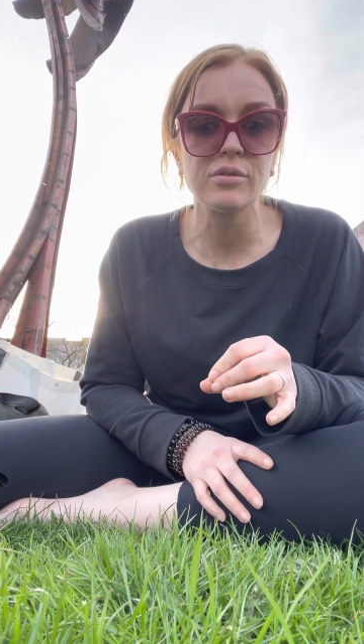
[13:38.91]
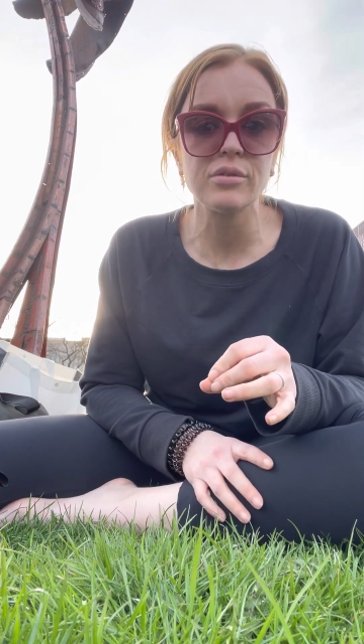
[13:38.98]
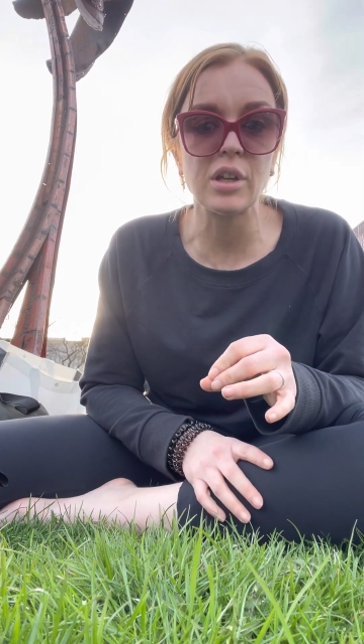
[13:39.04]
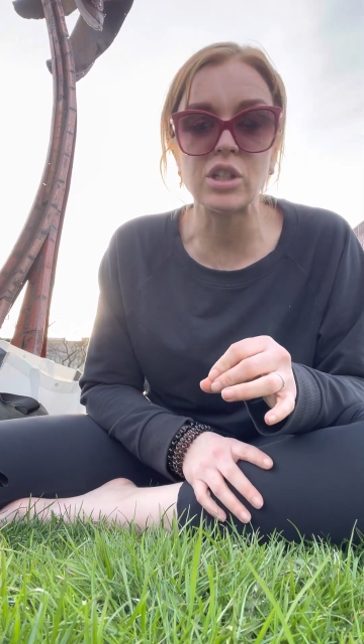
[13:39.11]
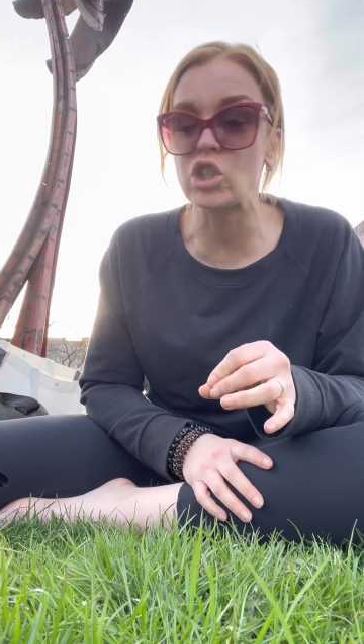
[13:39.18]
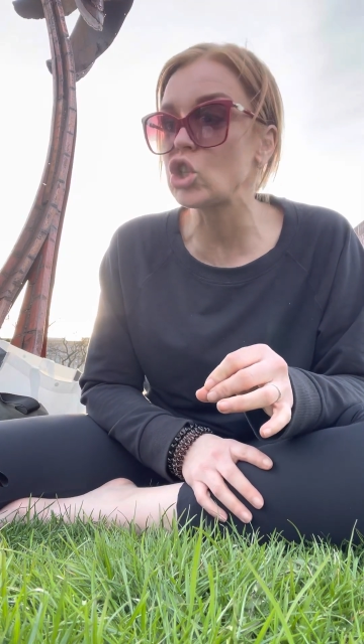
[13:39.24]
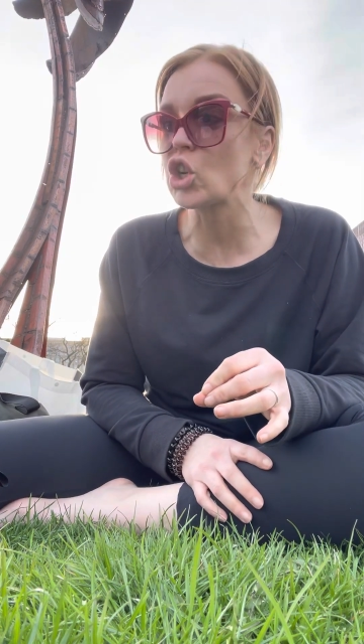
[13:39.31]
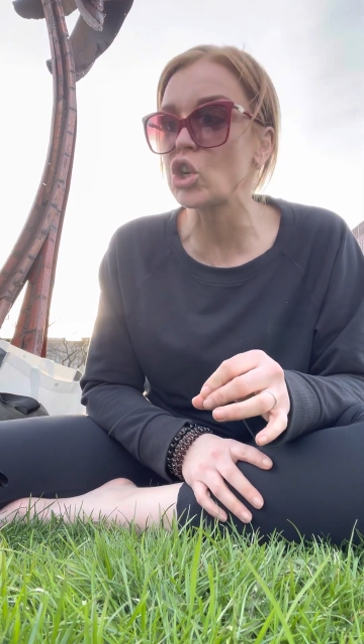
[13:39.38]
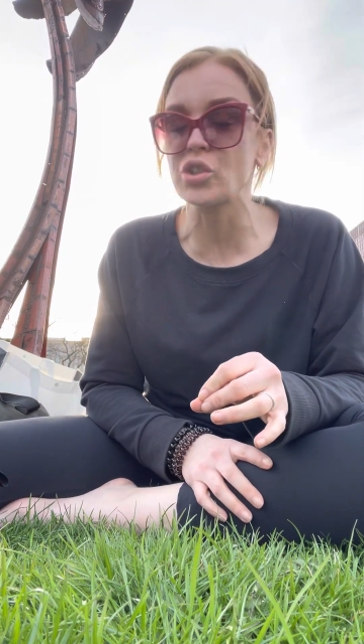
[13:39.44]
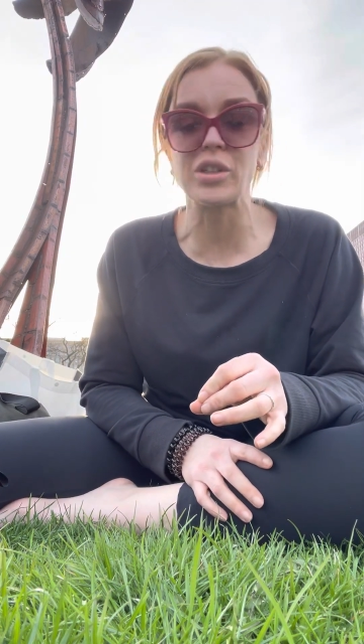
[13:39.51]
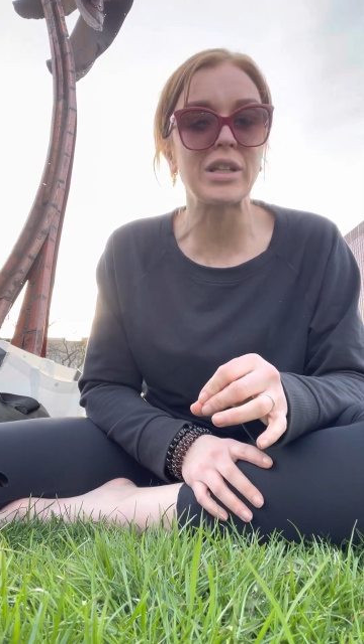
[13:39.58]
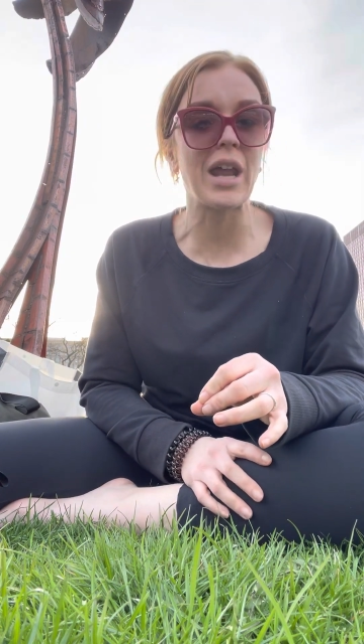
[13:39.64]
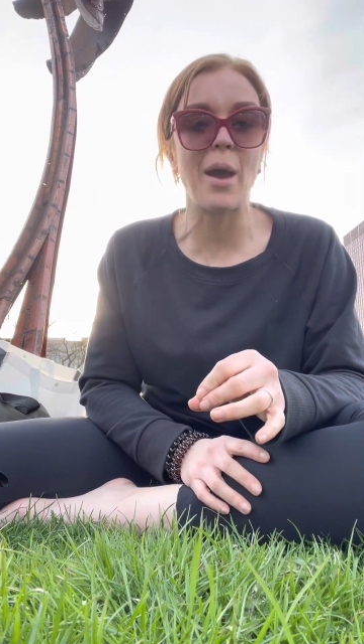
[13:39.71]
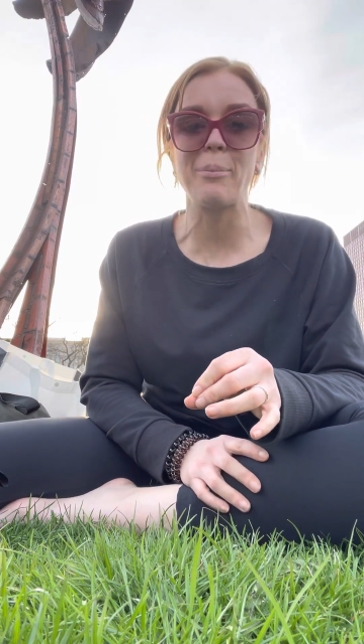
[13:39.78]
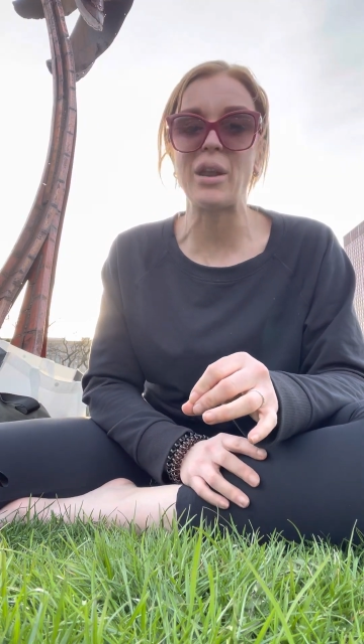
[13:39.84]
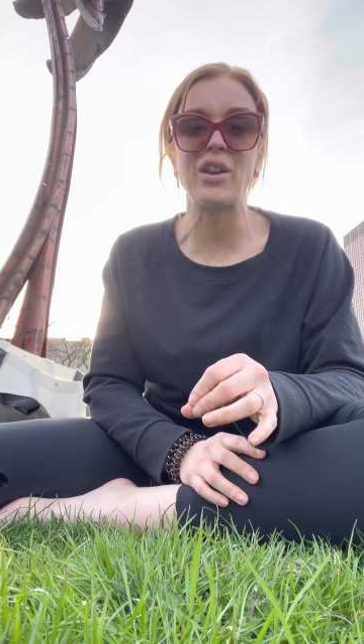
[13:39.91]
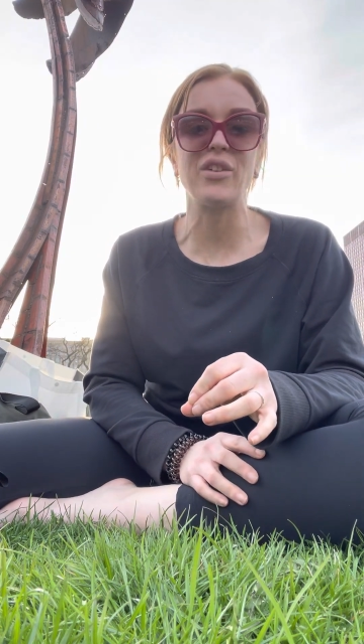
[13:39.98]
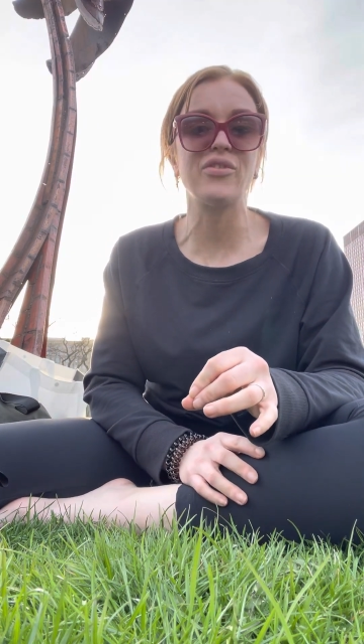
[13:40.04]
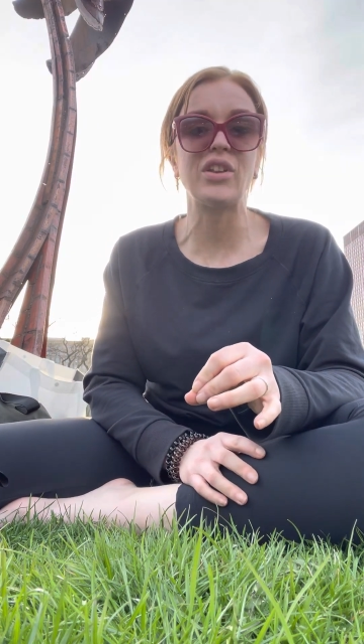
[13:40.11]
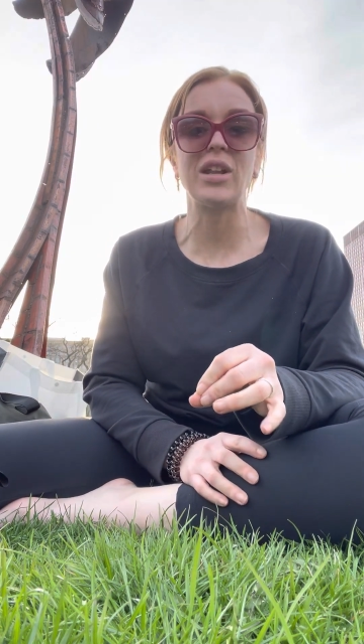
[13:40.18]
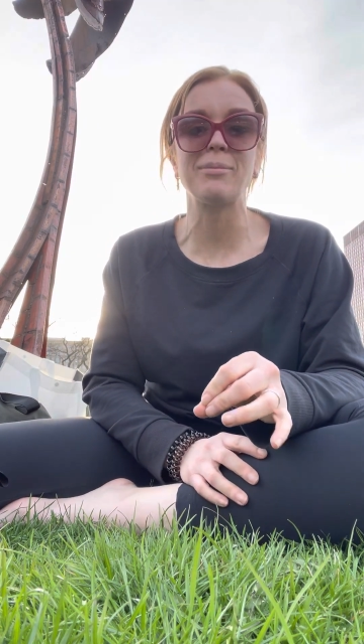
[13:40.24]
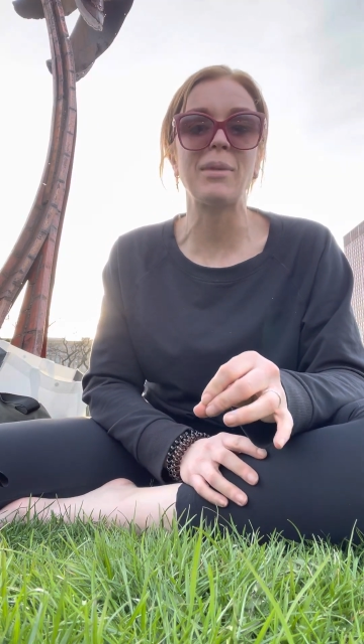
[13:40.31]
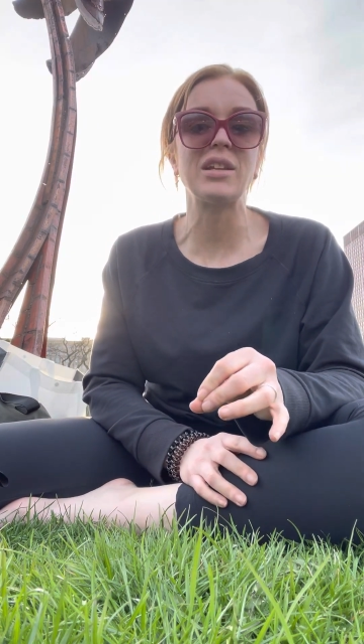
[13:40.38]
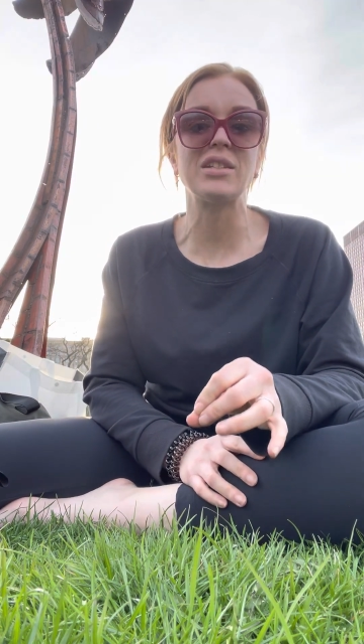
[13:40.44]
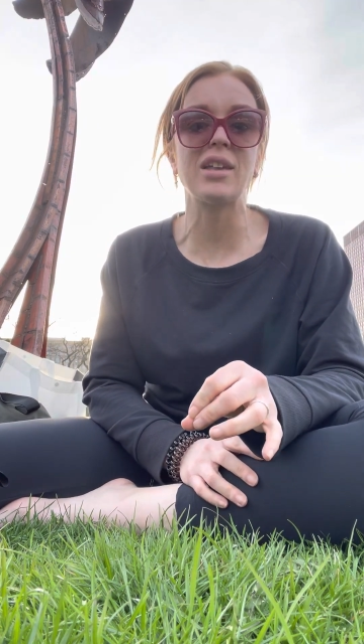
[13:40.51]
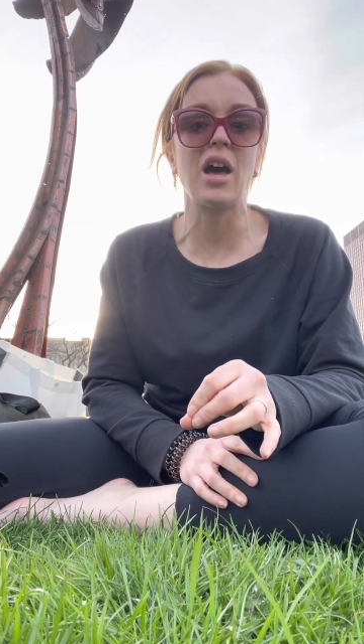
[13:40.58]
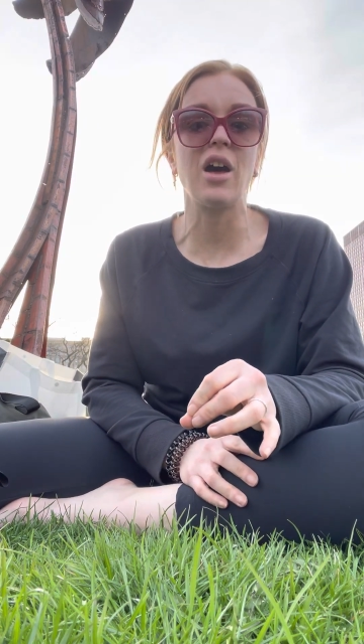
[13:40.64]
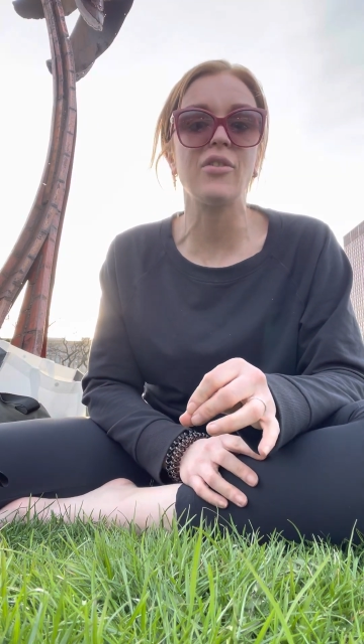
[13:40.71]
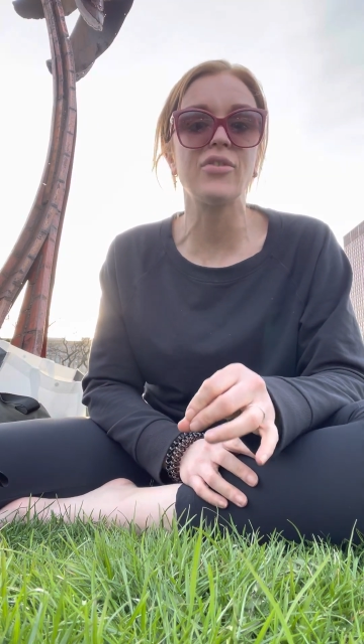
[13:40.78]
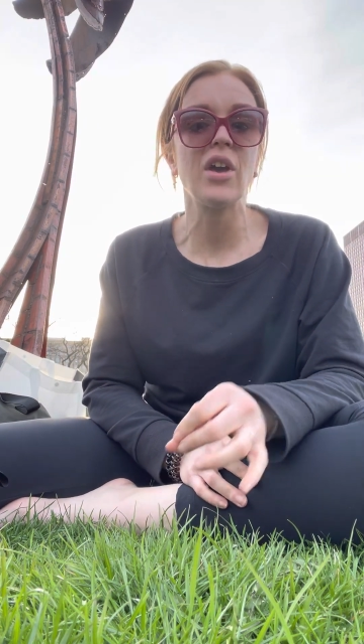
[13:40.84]
It's surely not benefiting
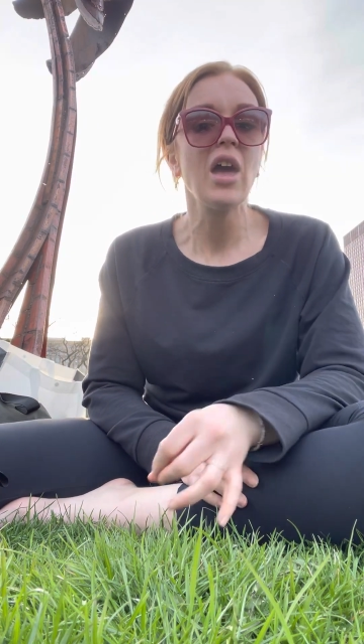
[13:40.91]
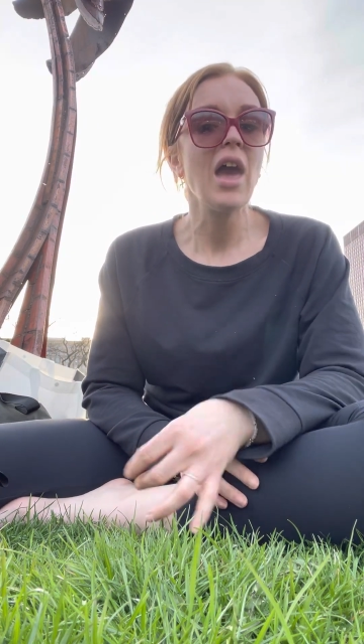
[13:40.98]
myself